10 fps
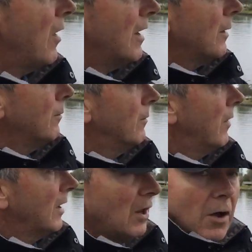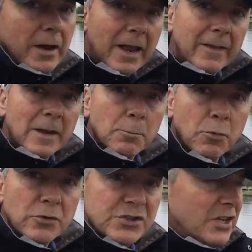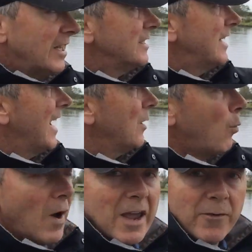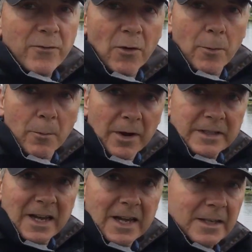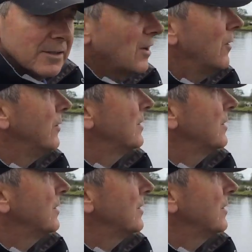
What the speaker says: my line and then pushing it down away from my target zone.